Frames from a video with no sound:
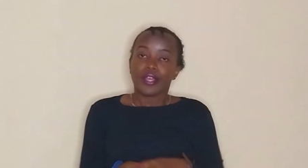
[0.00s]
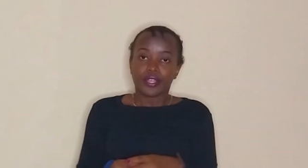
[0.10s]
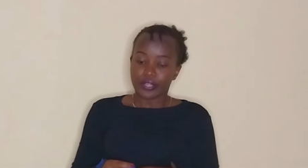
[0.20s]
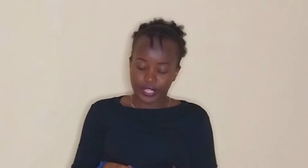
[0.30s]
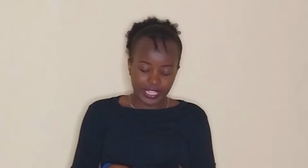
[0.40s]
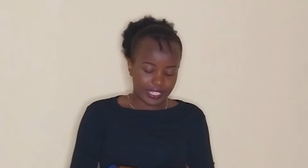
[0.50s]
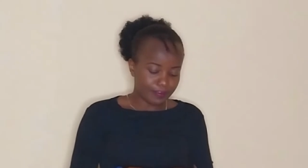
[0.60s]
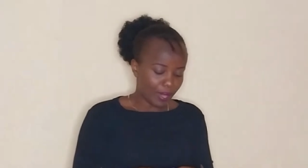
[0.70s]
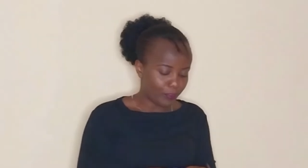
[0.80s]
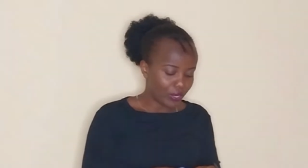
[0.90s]
you're getting
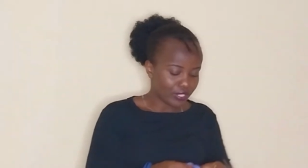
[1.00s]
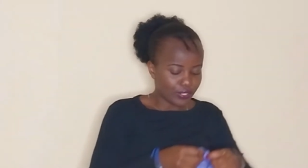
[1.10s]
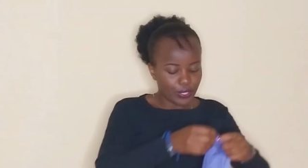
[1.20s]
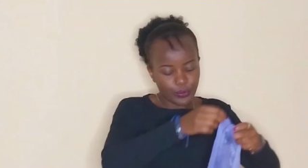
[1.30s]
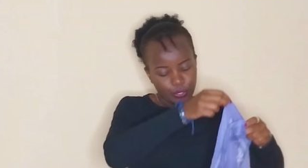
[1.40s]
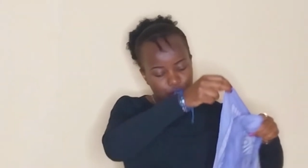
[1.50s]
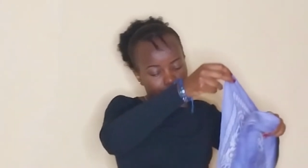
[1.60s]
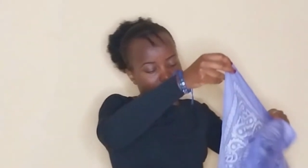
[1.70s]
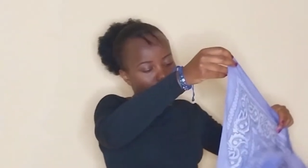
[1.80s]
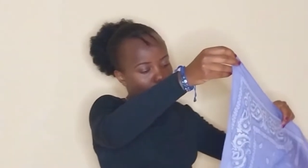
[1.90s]
my point. So we do
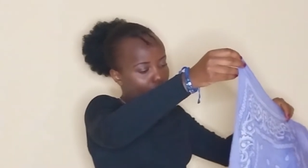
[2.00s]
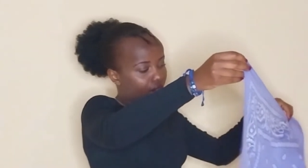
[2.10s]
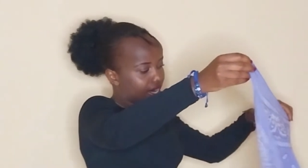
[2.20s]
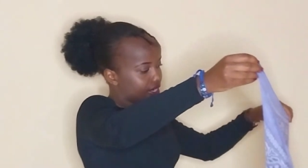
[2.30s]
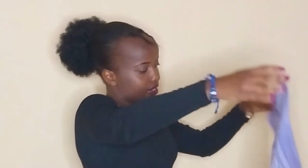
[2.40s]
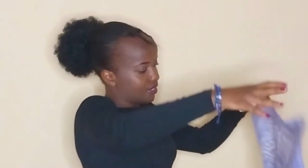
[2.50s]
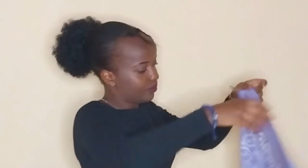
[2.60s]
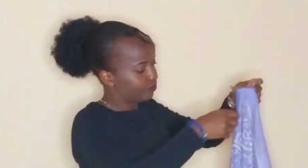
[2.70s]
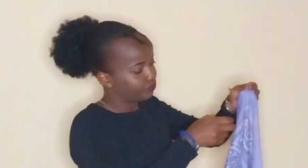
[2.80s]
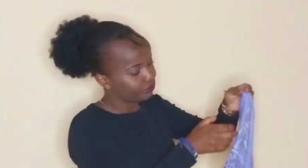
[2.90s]
it right
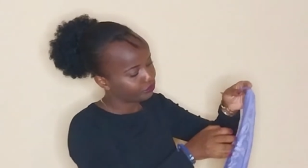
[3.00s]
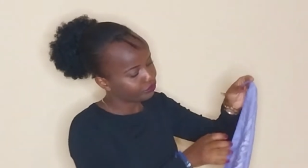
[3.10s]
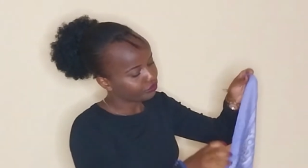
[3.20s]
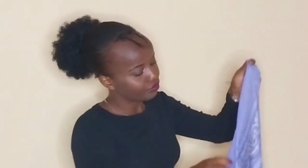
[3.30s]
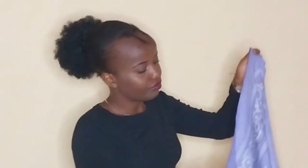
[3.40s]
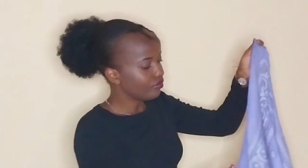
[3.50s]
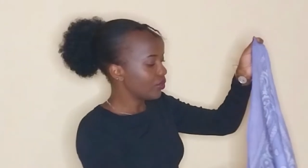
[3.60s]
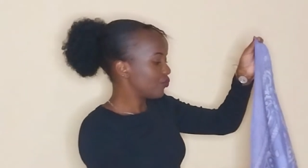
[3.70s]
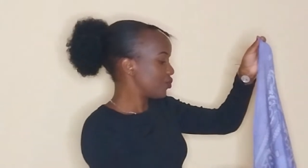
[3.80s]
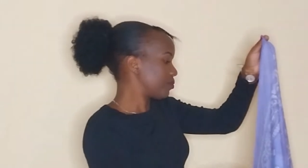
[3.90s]

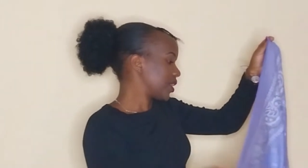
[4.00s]
from